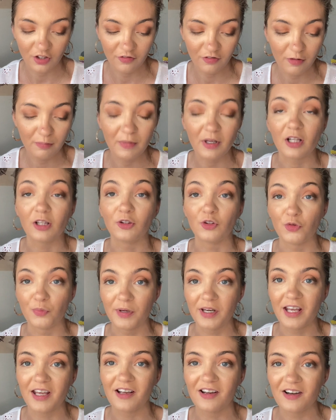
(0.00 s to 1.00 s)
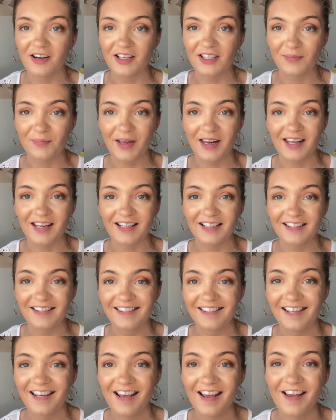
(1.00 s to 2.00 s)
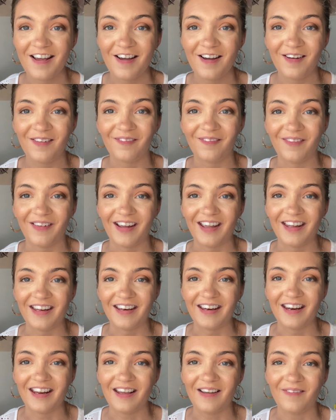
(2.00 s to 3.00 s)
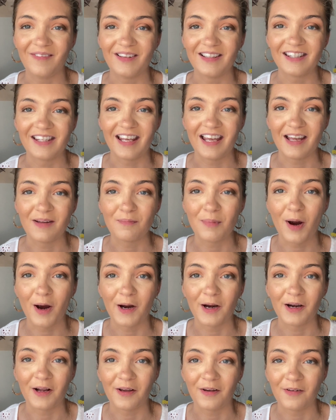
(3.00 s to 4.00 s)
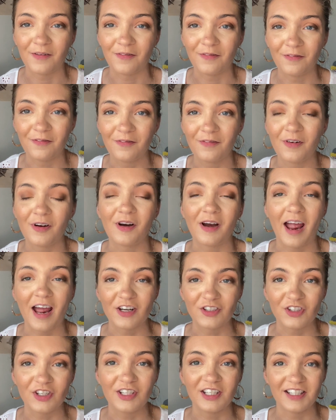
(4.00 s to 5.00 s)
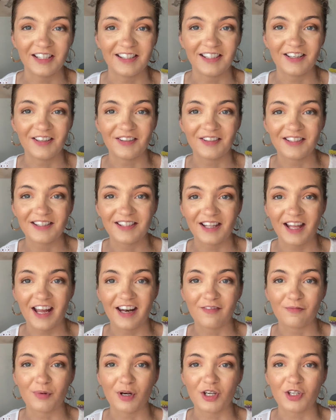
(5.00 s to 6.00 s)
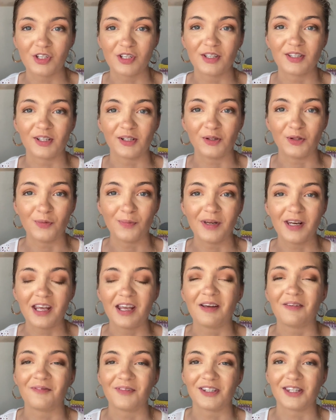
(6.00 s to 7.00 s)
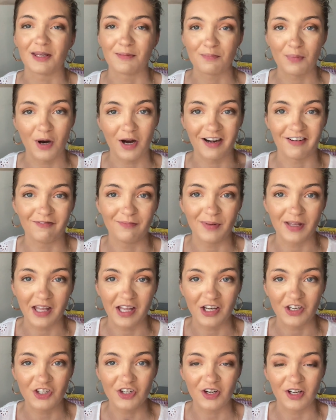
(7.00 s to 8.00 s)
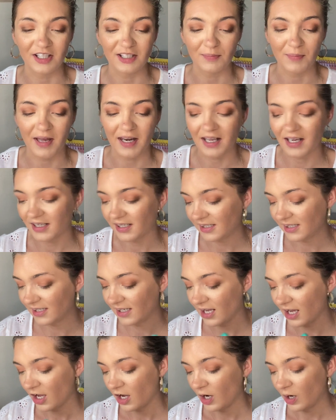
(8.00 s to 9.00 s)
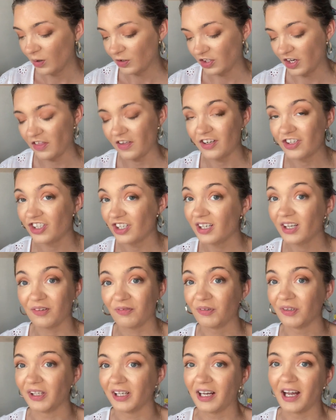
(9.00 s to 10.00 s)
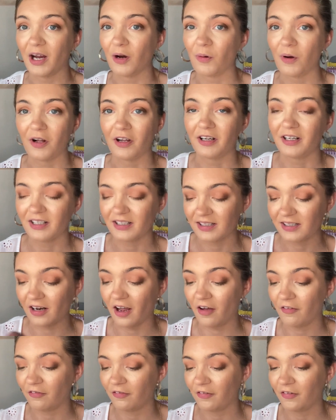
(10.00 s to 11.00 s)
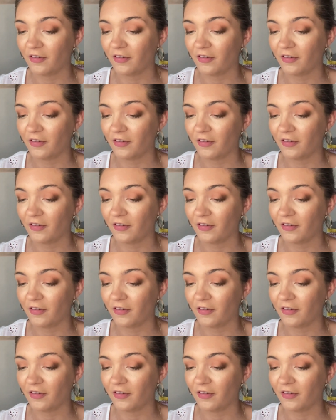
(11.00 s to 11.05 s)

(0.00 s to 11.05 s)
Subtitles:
from Illuminate Cosmetics when it was like part of, or Ashley Tisdale's line of brushes. Illuminate was like part of BH Cosmetics, which I thought she had really high quality stuff